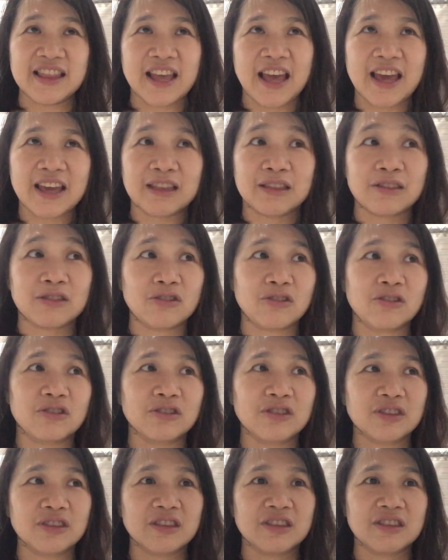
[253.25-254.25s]
I
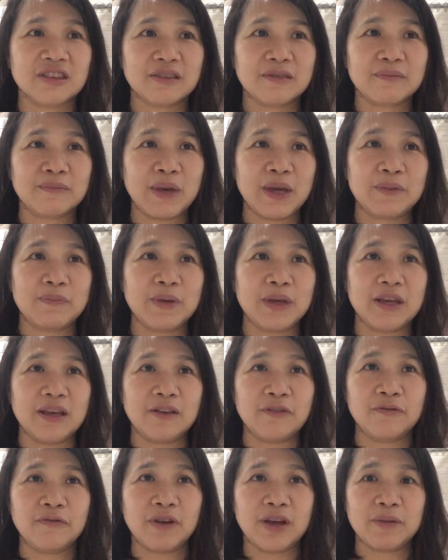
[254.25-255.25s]
thought maybe
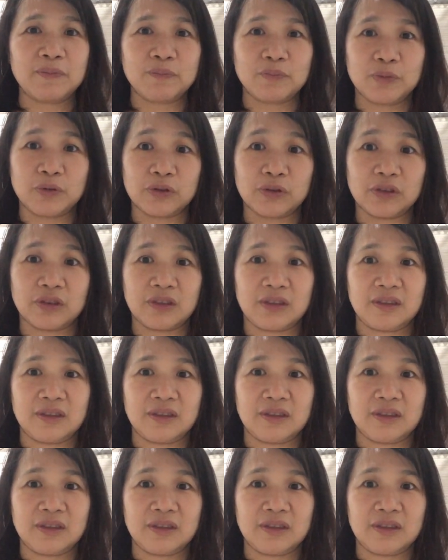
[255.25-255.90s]
if I put